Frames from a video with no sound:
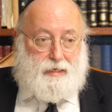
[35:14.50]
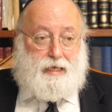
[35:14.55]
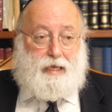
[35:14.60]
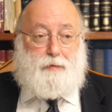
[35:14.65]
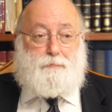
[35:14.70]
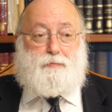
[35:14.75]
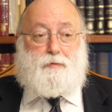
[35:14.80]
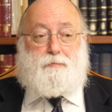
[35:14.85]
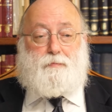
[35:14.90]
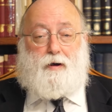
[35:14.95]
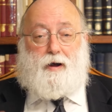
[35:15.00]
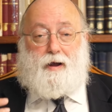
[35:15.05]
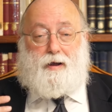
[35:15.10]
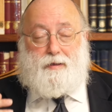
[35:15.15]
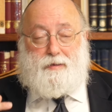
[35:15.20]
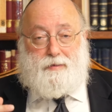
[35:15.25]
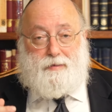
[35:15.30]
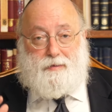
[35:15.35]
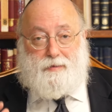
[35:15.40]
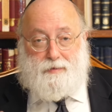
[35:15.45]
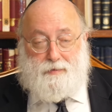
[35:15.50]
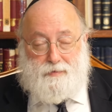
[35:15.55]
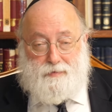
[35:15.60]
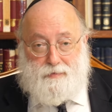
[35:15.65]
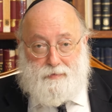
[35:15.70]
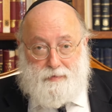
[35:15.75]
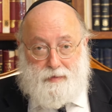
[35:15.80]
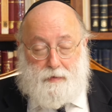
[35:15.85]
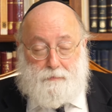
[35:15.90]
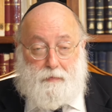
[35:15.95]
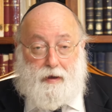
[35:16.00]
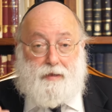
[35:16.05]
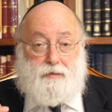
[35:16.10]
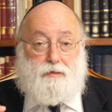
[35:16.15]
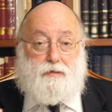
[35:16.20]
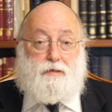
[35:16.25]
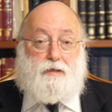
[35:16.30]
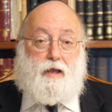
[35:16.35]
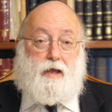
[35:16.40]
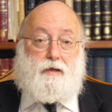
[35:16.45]
Keep in mind that
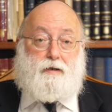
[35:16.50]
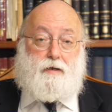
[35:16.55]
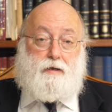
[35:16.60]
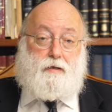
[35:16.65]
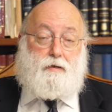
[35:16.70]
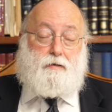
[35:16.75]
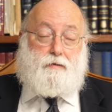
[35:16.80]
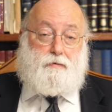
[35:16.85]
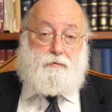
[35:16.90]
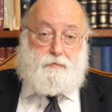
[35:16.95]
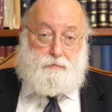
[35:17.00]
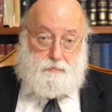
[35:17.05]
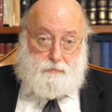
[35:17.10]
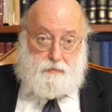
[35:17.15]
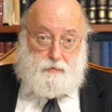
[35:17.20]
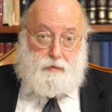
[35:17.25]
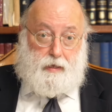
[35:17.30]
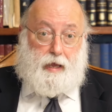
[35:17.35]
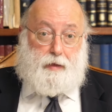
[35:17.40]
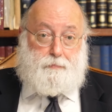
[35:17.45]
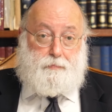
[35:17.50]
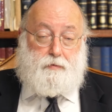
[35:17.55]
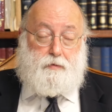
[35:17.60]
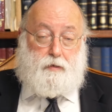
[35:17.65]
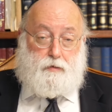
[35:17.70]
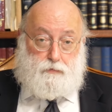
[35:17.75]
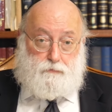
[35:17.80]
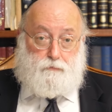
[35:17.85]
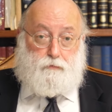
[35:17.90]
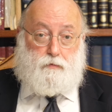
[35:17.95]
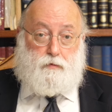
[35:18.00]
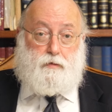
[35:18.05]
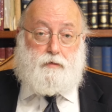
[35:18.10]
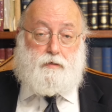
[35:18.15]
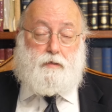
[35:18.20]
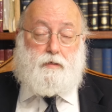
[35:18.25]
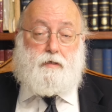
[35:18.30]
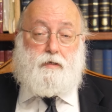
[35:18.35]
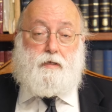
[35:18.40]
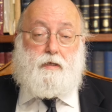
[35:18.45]
Matan Torah happened, the
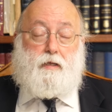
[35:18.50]
Shavuos.